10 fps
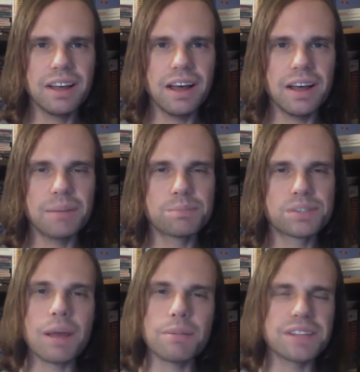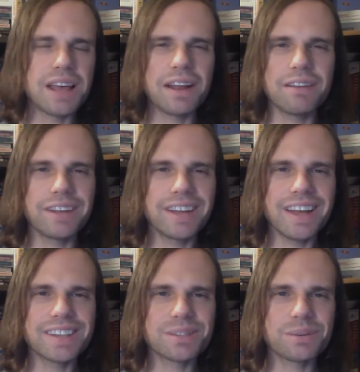subset of, I
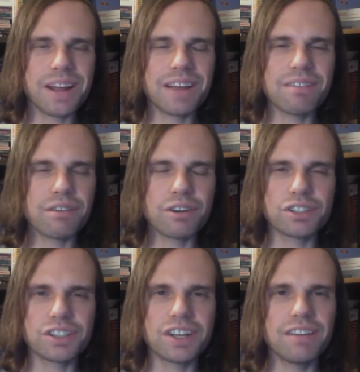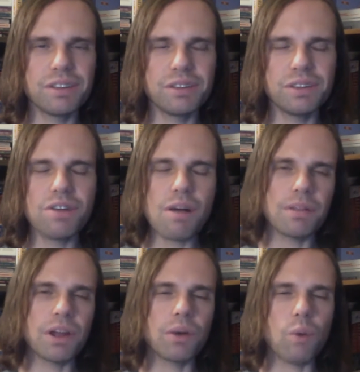guess, or kind of a version of, you drop
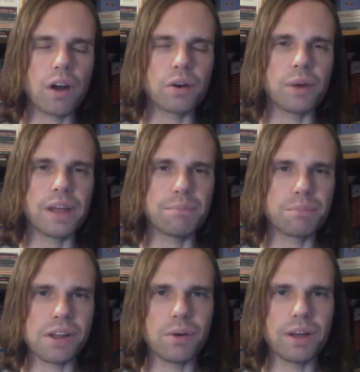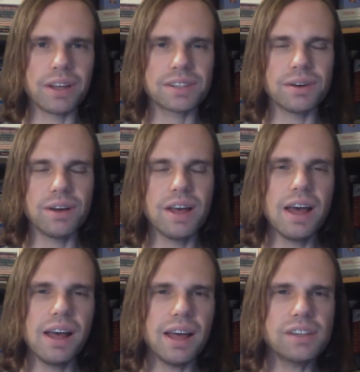a lot of water weight pretty quick. So
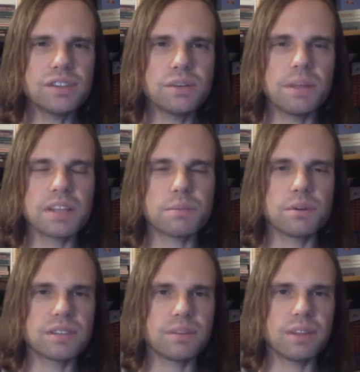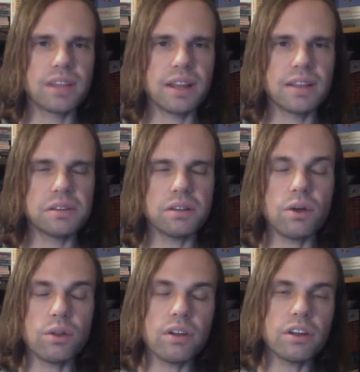I assume that's mostly what that is,
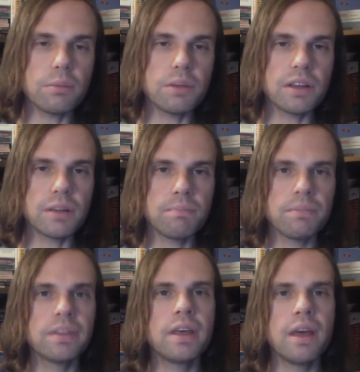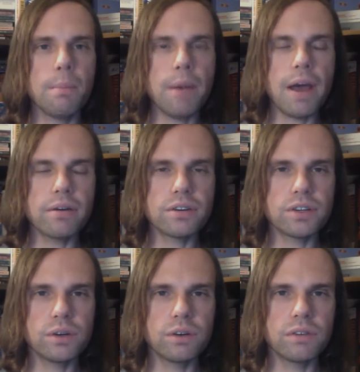although there could be a pound or
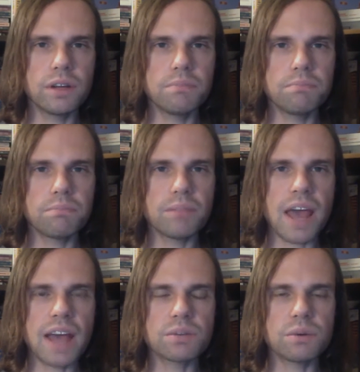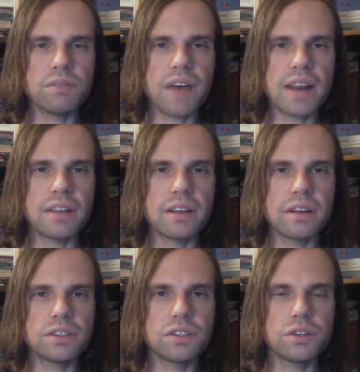two of actual fat in
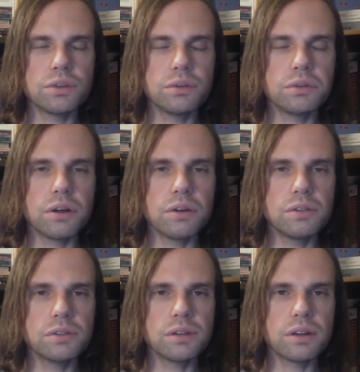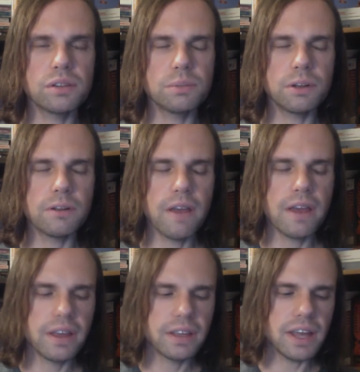there too. Who knows? But
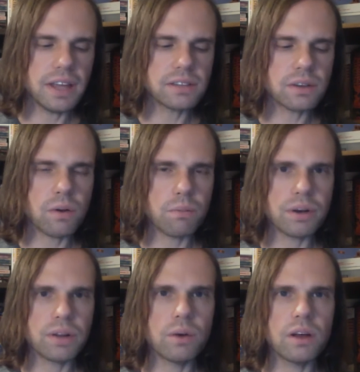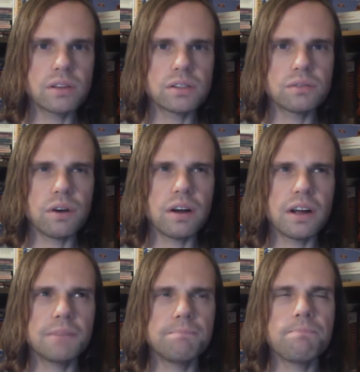yeah, it's going pretty well so
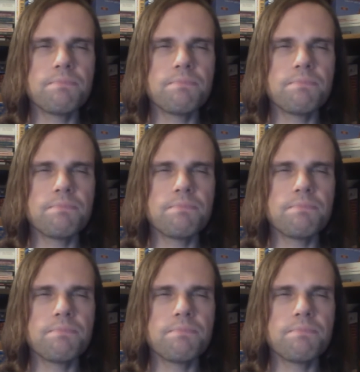far.